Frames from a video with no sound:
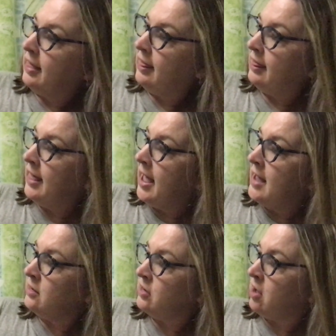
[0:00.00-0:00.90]

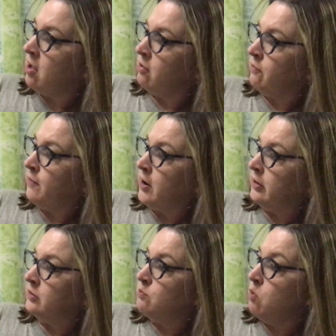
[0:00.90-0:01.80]
That dog
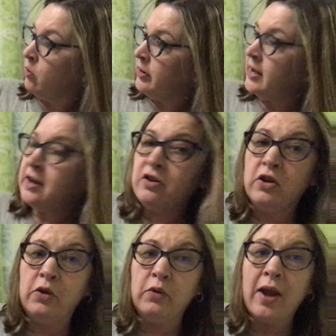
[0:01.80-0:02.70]
farts morning,
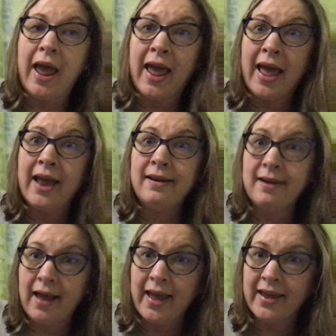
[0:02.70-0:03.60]
noon, and
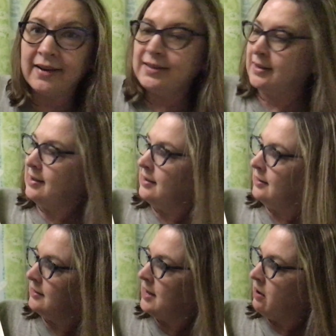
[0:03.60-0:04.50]
night,
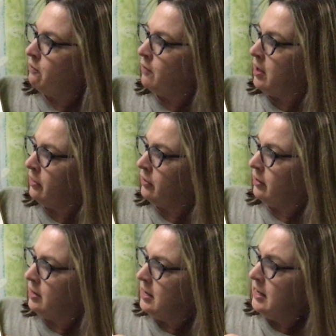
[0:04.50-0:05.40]
said
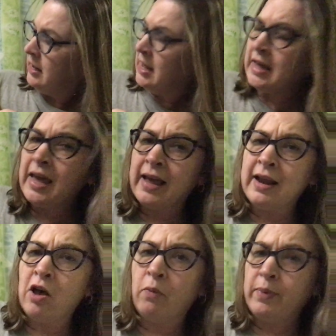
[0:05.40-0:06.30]
Father. He
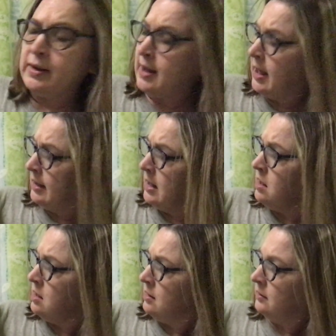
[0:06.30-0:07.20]
can't help it,
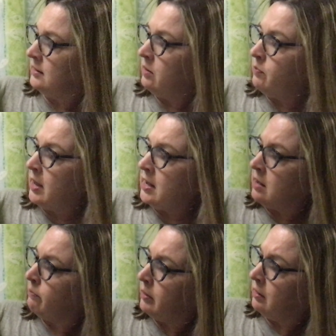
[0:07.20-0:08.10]
Daddy, said Betty
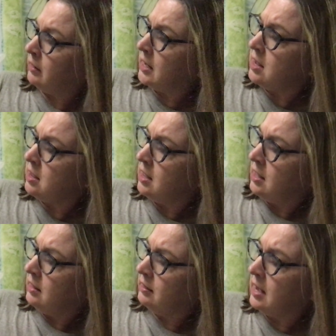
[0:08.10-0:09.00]
and Billy.
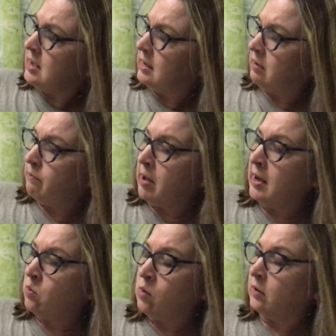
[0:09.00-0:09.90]
They didn't
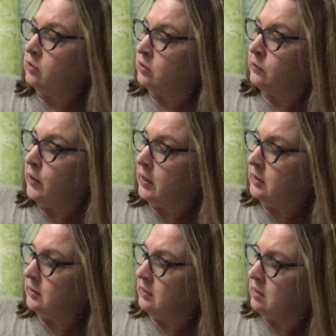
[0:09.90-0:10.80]
mind Walter's
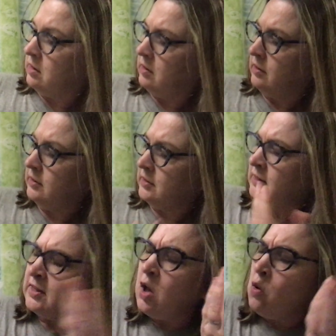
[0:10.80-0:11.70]
farts.
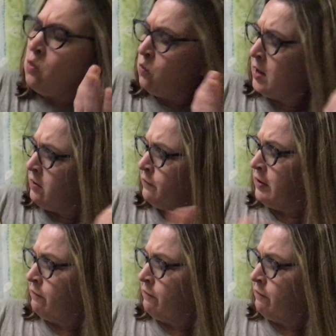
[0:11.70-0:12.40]
So what if he